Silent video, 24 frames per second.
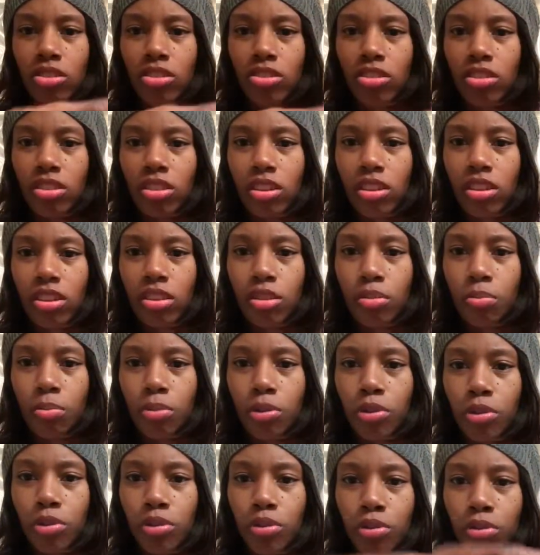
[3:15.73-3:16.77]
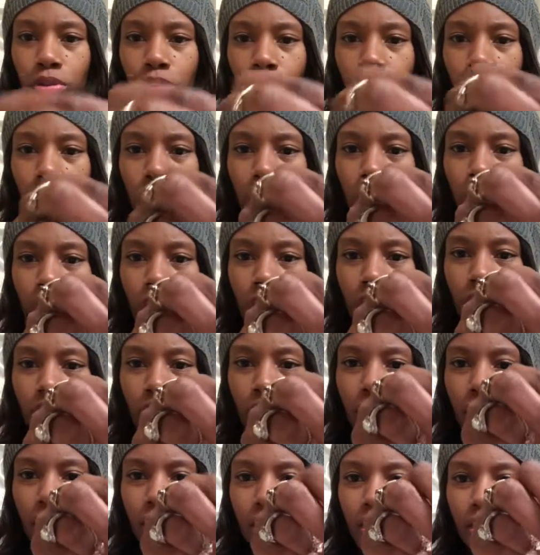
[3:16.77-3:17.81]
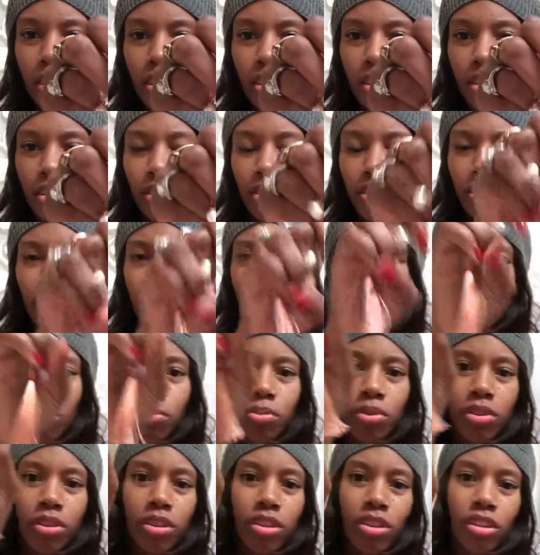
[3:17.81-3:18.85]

you see the pearl tip?